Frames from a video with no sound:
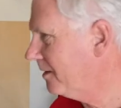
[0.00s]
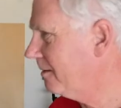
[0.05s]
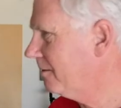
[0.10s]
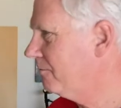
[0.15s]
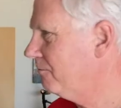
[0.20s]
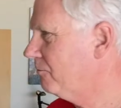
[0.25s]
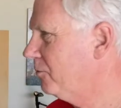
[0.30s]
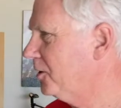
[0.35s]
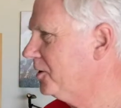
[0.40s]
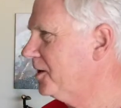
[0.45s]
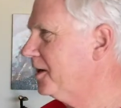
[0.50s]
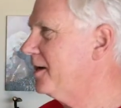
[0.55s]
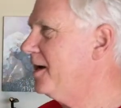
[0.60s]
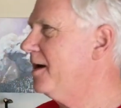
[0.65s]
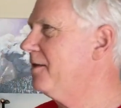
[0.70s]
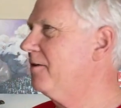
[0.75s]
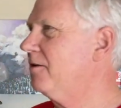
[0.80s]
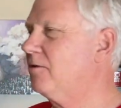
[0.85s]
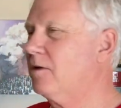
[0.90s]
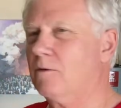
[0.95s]
put together
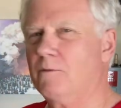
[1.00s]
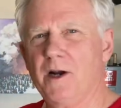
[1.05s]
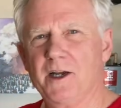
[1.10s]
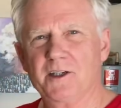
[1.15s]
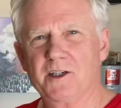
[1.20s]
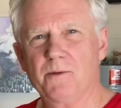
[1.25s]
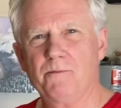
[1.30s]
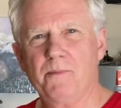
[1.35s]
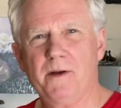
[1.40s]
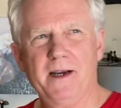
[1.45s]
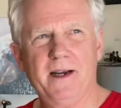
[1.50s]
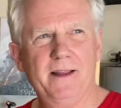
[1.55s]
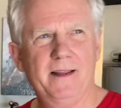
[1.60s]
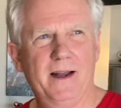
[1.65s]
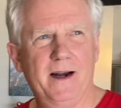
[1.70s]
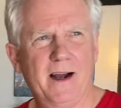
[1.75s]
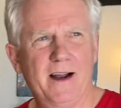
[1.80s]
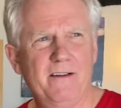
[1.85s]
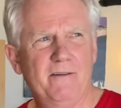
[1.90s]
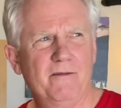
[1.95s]
a recipe that I've